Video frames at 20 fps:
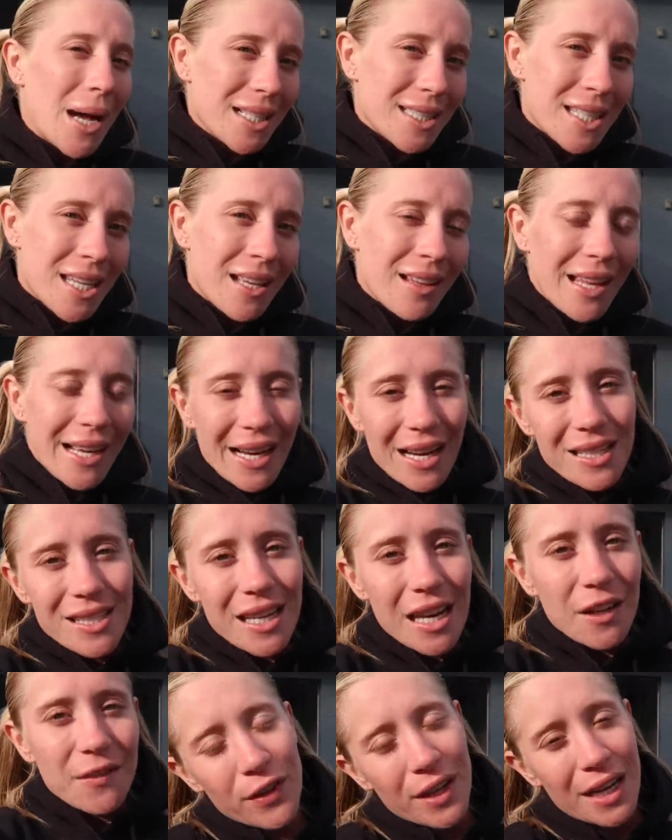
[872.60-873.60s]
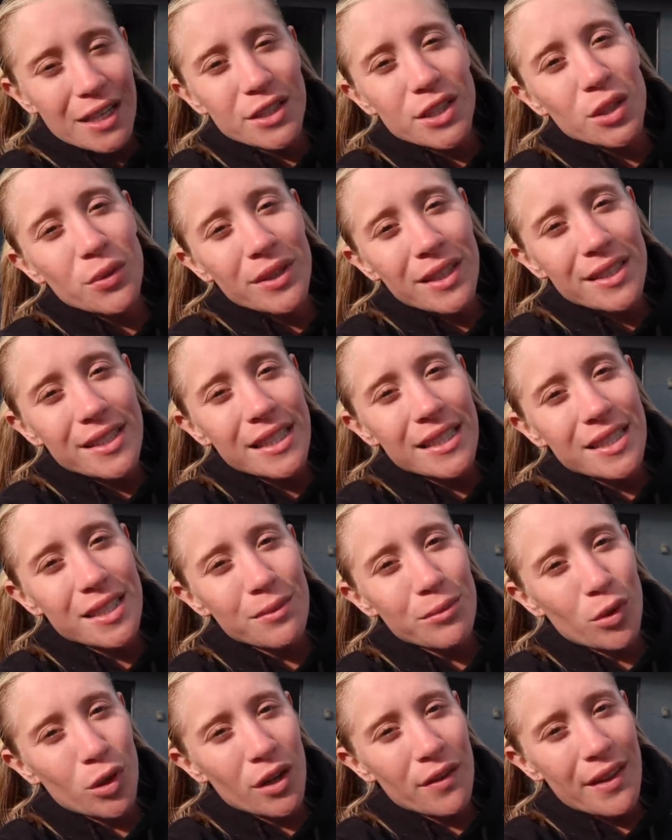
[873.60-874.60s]
But like I said, if you guys do want to see
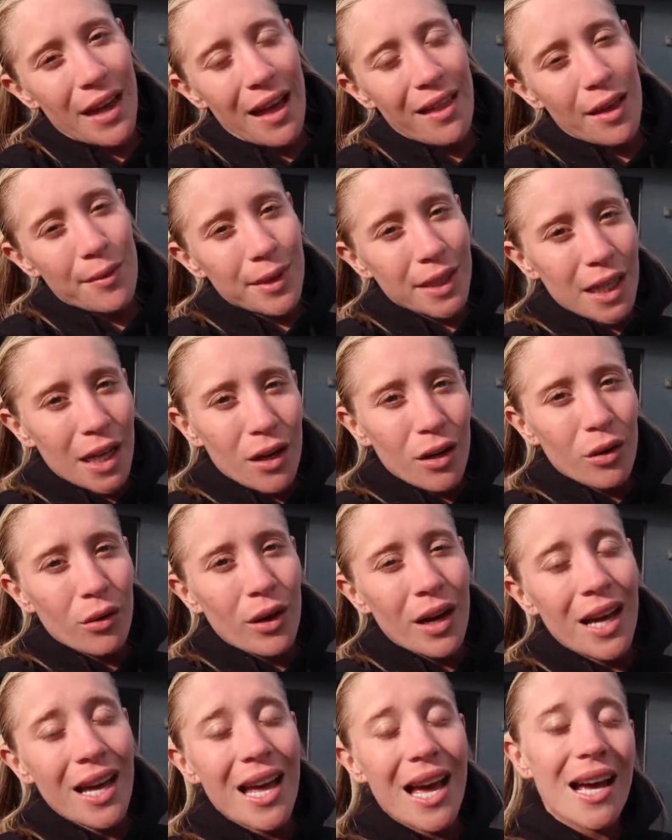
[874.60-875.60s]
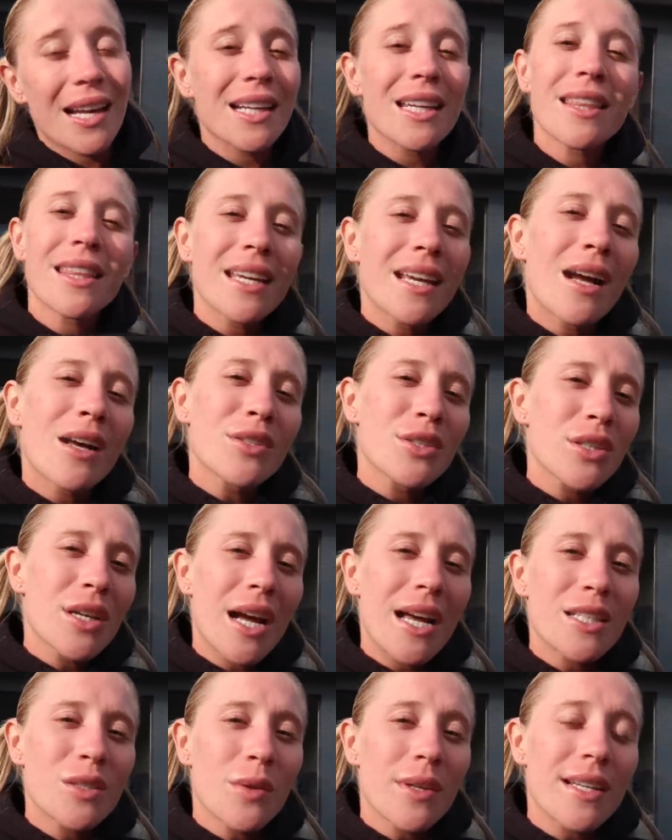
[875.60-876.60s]
some more of that, let me know. Anything else you
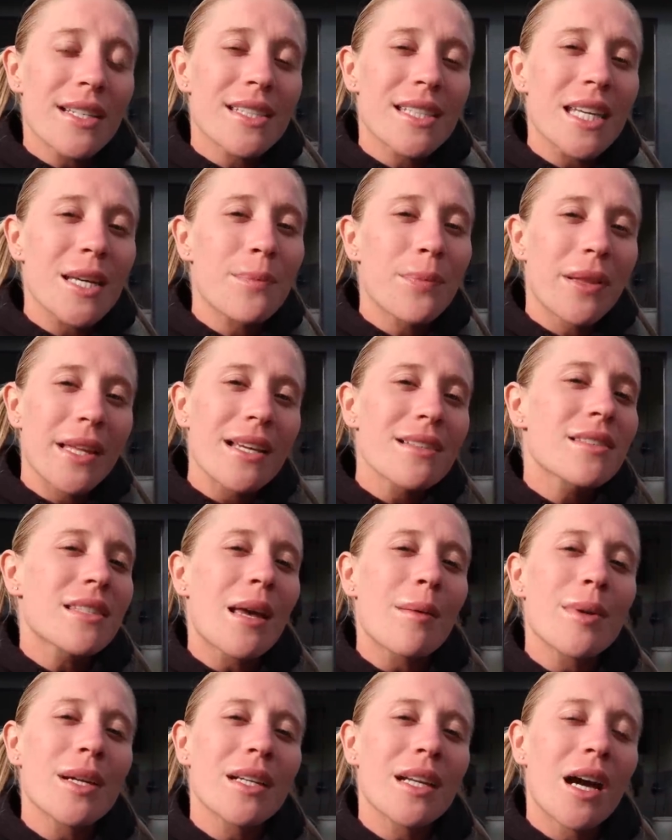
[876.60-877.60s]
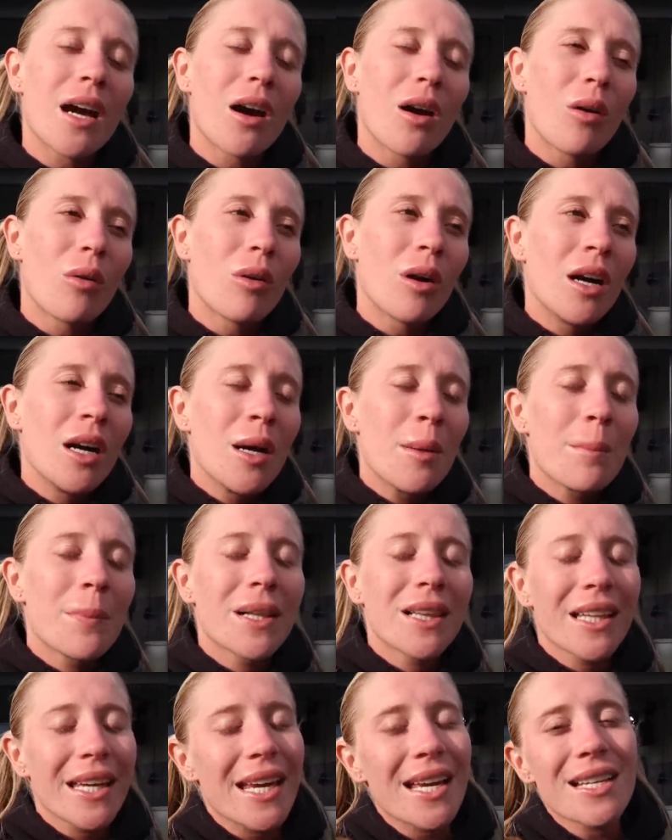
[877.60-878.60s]
guys want to see, please let me know.
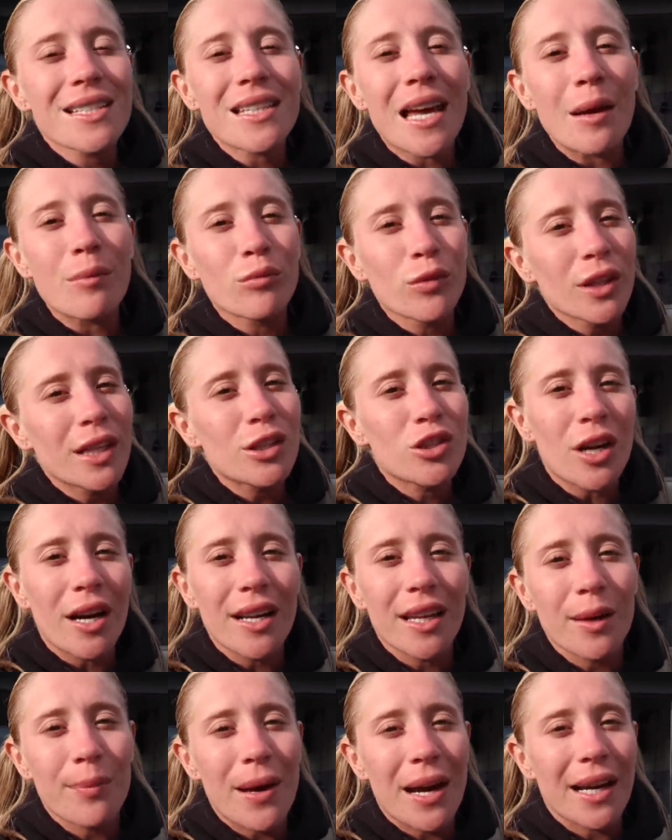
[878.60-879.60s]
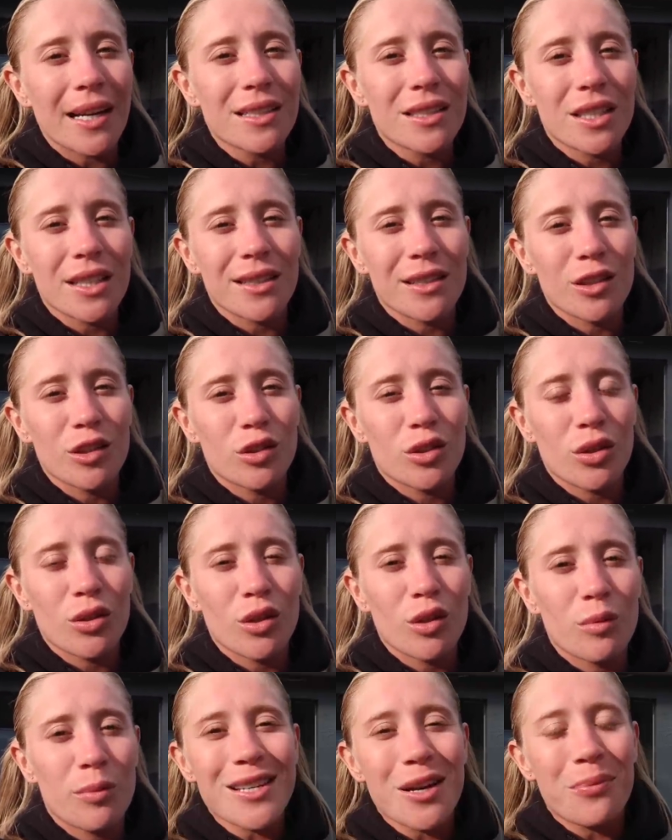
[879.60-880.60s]
Please, I'm really trying to get back into
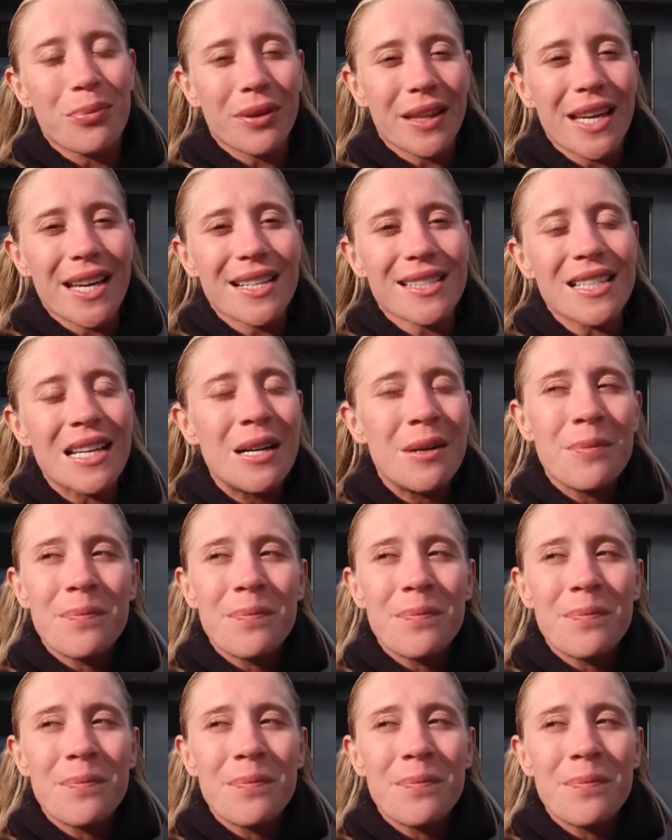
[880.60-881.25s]
YouTube, so please